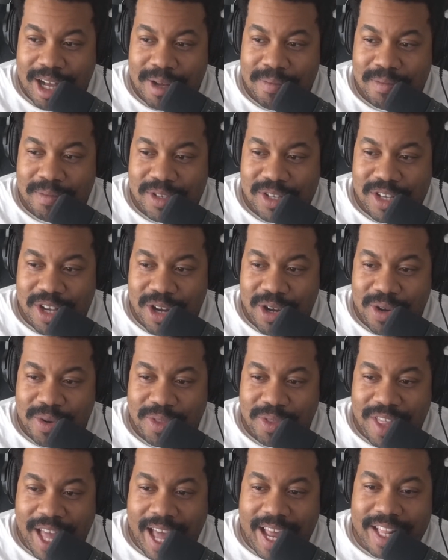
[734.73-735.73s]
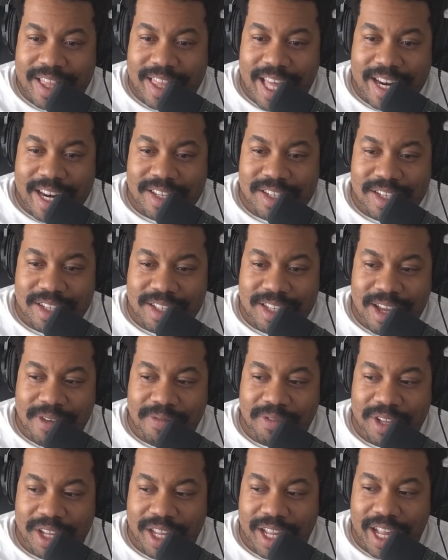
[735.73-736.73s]
So that is
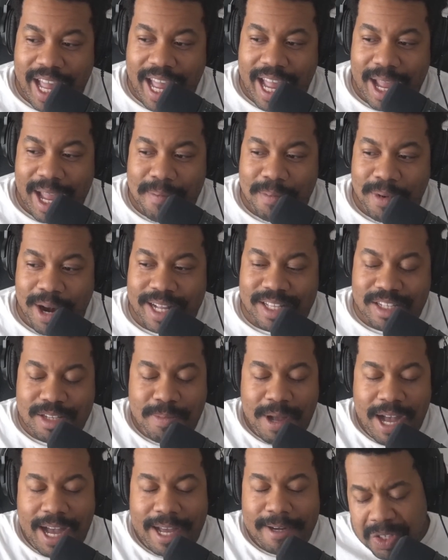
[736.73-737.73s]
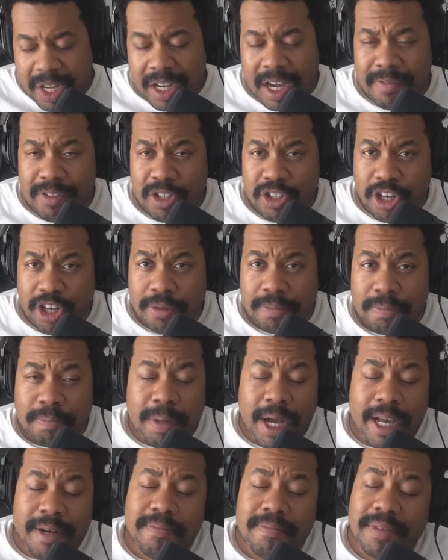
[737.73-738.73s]
definitely a bright spot of the show.
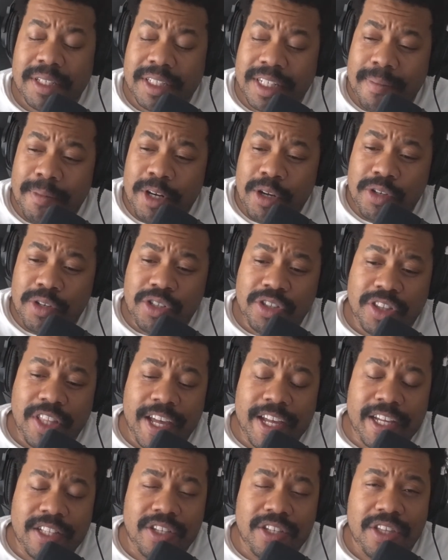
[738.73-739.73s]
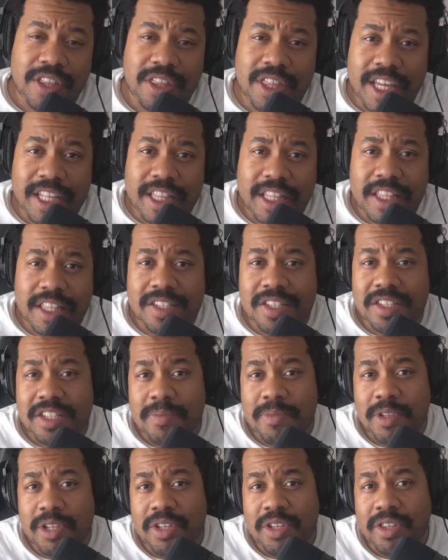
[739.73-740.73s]
But let me know what you think. Do you think that this is
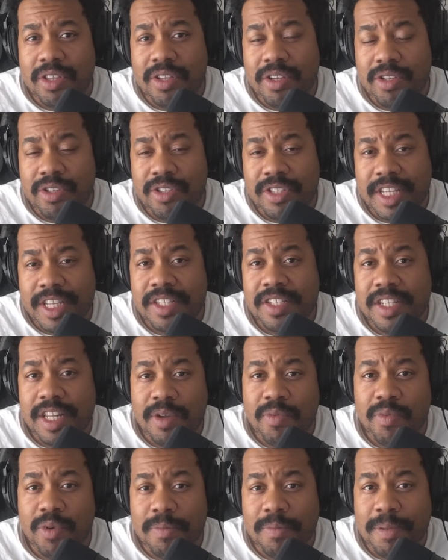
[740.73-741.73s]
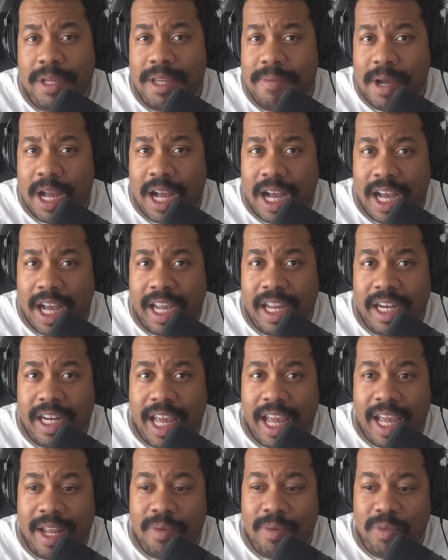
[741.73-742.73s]
something Disney would be behind
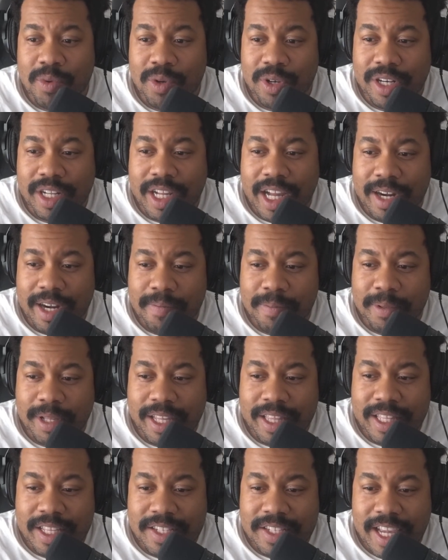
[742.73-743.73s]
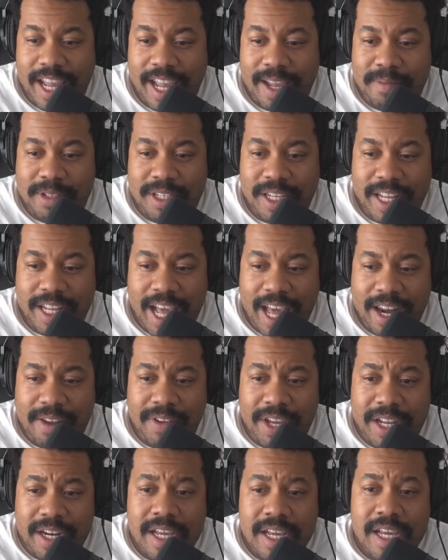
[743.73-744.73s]
and would kind of play these games to get out of it?